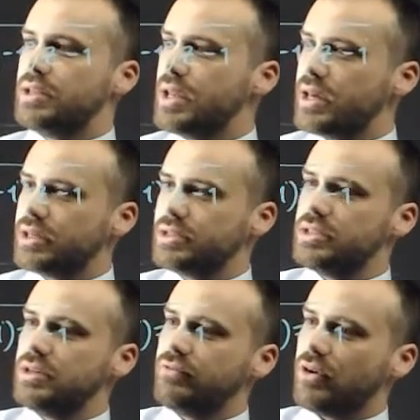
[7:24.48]

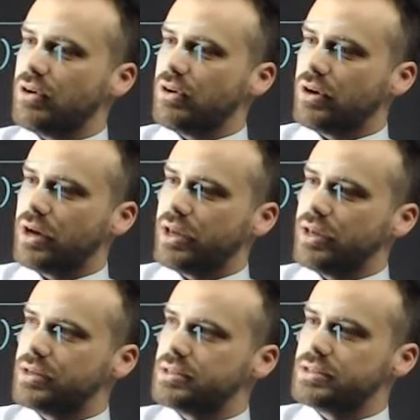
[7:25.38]
negative I
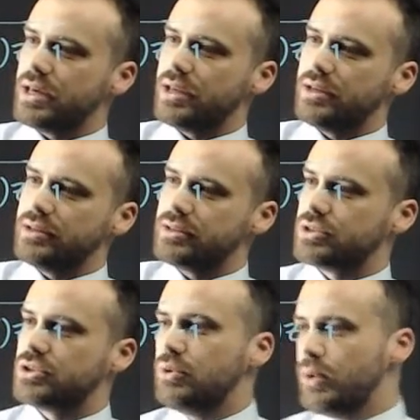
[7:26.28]
z
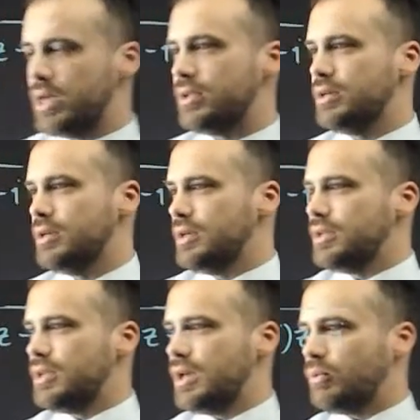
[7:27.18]
squared.
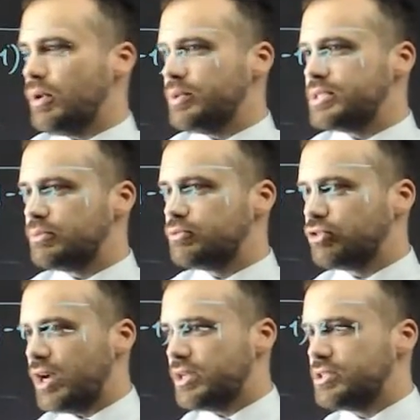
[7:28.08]
Now, when we
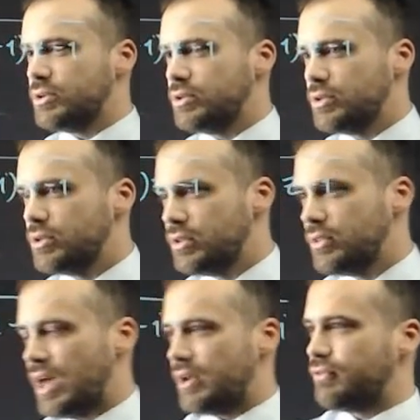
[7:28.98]
subtract
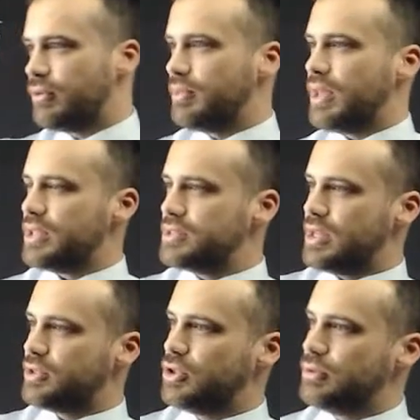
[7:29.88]
that from that,
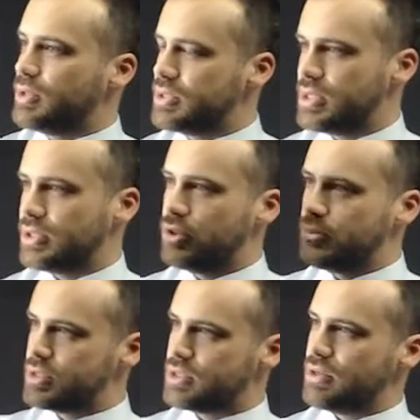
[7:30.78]
z cubed minus z
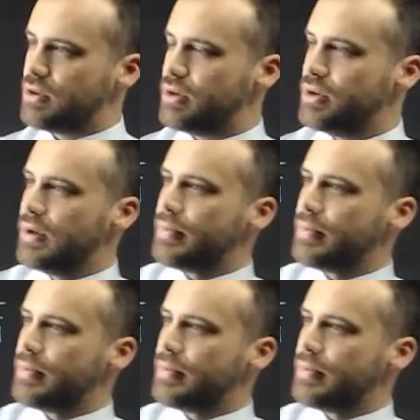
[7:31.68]
cubed is 0.